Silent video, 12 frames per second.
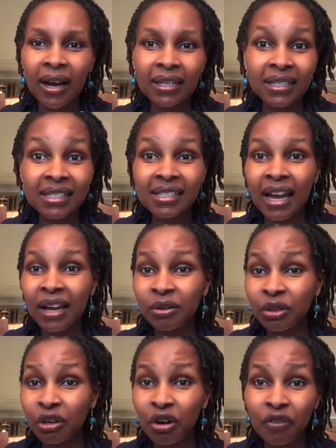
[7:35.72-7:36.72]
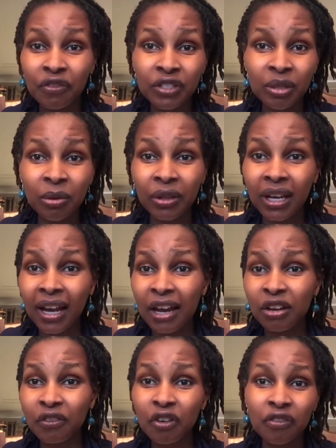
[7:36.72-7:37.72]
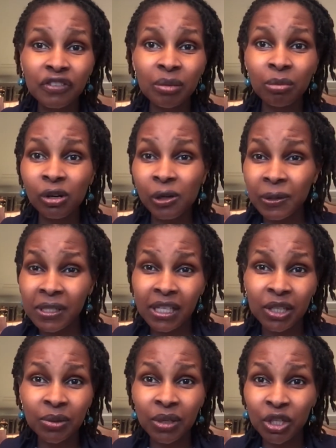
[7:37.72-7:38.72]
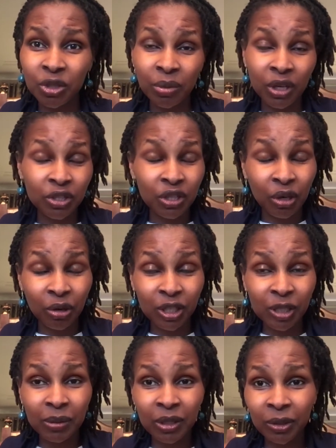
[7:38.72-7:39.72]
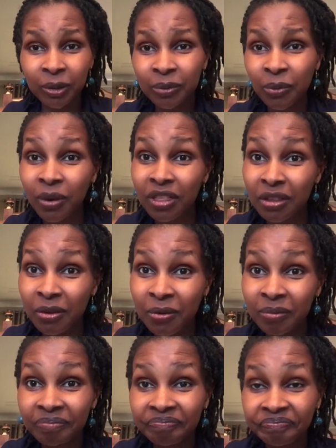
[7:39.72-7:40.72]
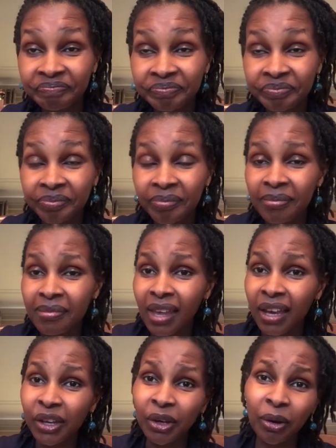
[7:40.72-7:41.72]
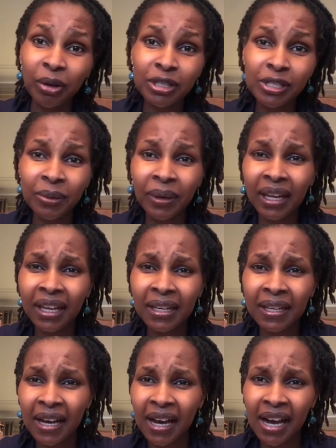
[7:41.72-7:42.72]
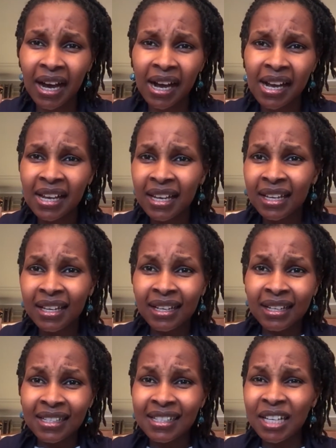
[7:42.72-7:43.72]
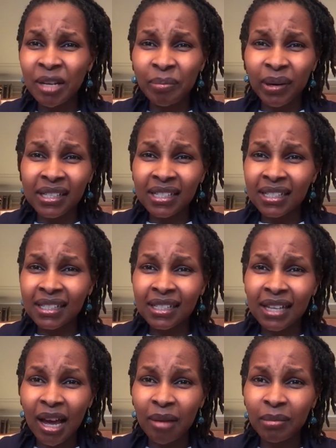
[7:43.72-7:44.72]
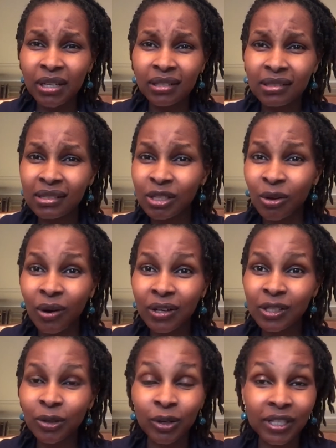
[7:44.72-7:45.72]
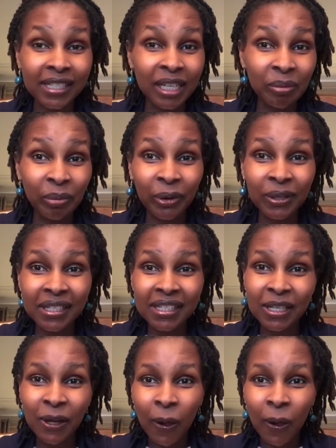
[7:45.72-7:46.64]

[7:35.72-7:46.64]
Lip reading: decide on the kind of comfortable clothes that you need to bring to the hospital with you. You also need slippers, and socks or slip-ons.